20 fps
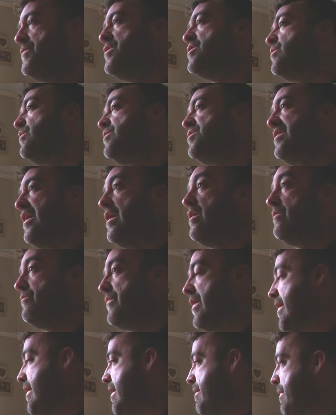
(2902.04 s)
So he'd stay on.
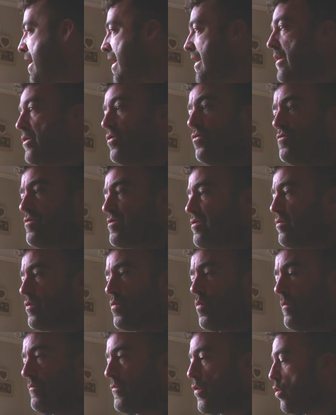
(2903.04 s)
Alan Hunt's
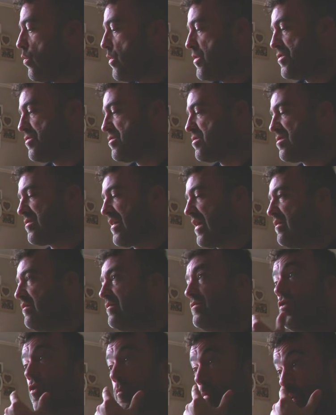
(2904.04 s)
another one. Always used to stay on for me.